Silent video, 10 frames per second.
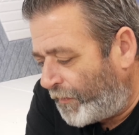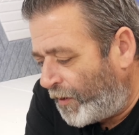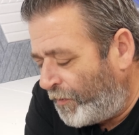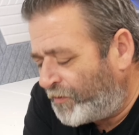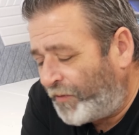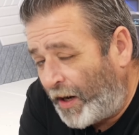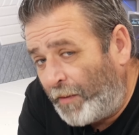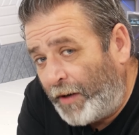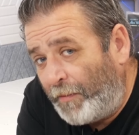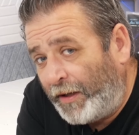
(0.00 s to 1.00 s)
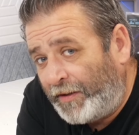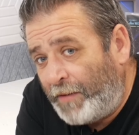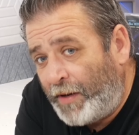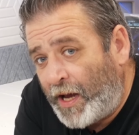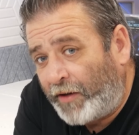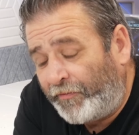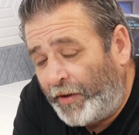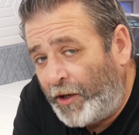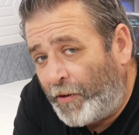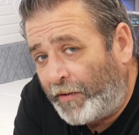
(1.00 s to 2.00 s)
which for that upcoming DBX
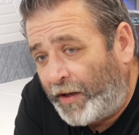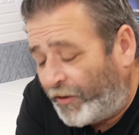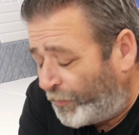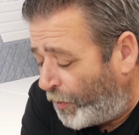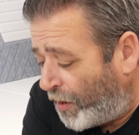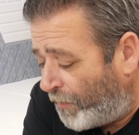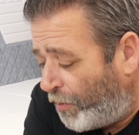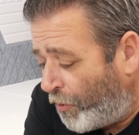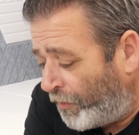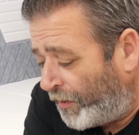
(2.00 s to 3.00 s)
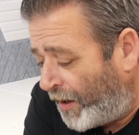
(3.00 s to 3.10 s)
video I think is pretty important.